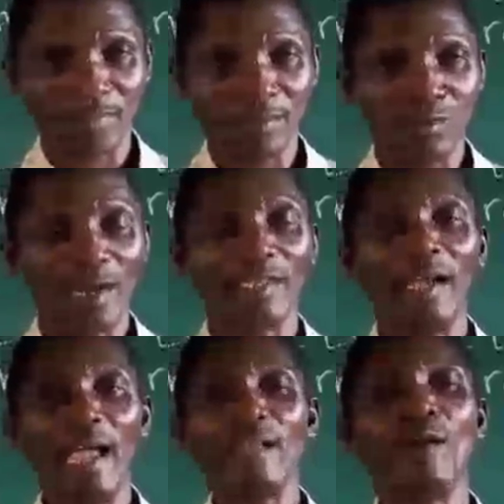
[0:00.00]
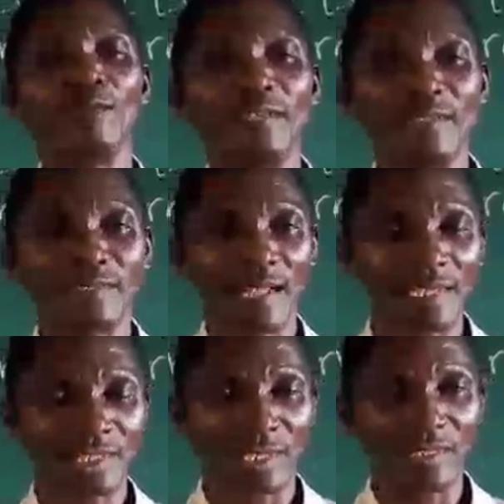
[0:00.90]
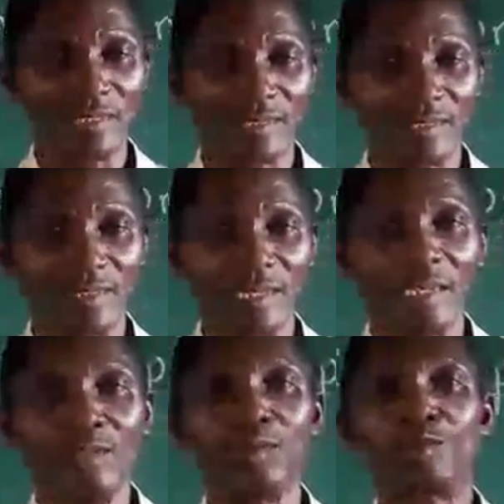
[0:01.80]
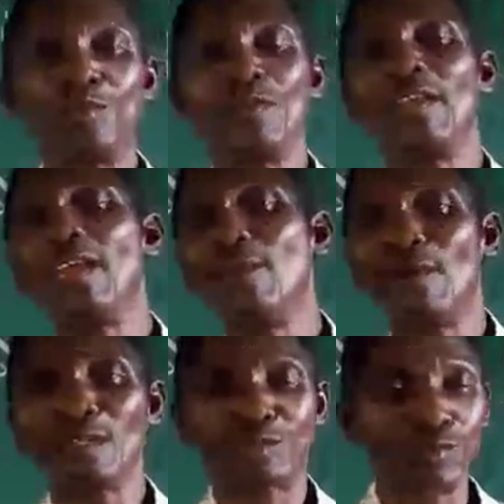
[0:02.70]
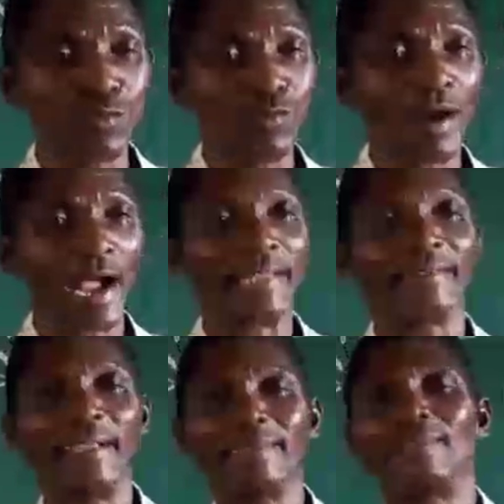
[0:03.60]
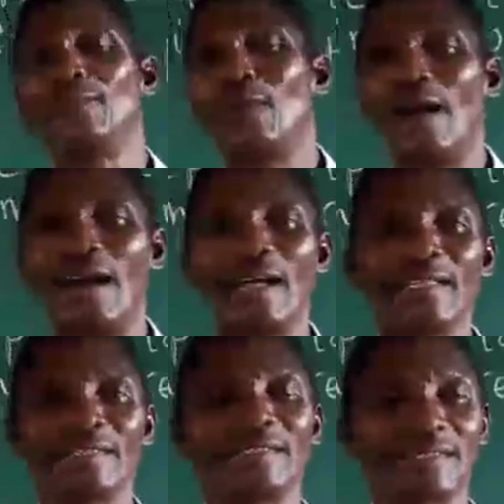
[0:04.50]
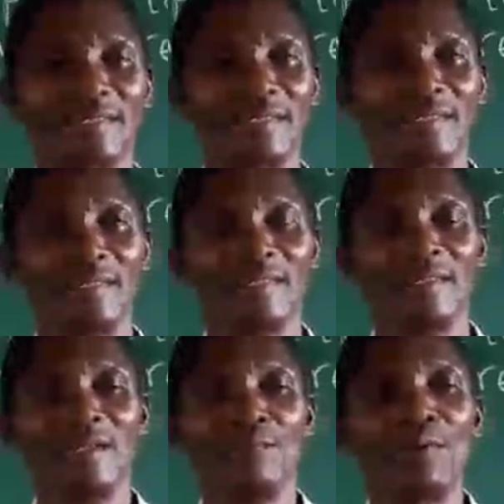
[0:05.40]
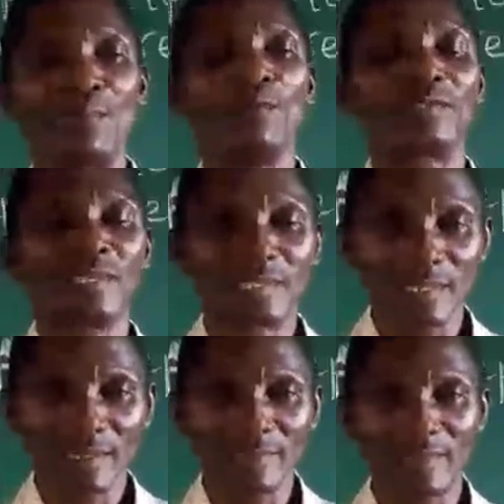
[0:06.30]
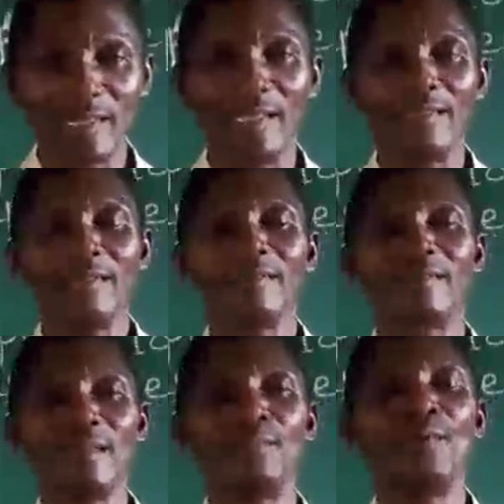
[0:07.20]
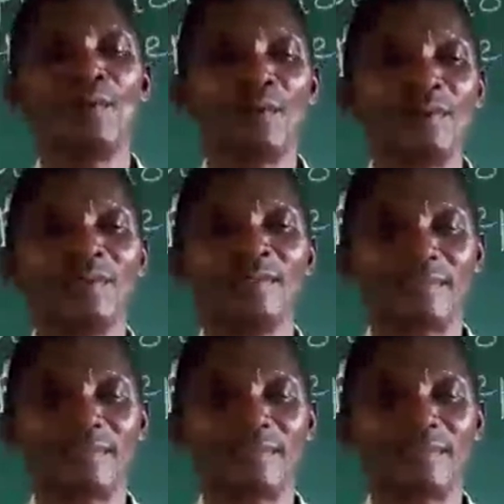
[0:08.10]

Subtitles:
So by the end of this discussion, you should be able to identify prepositions in simple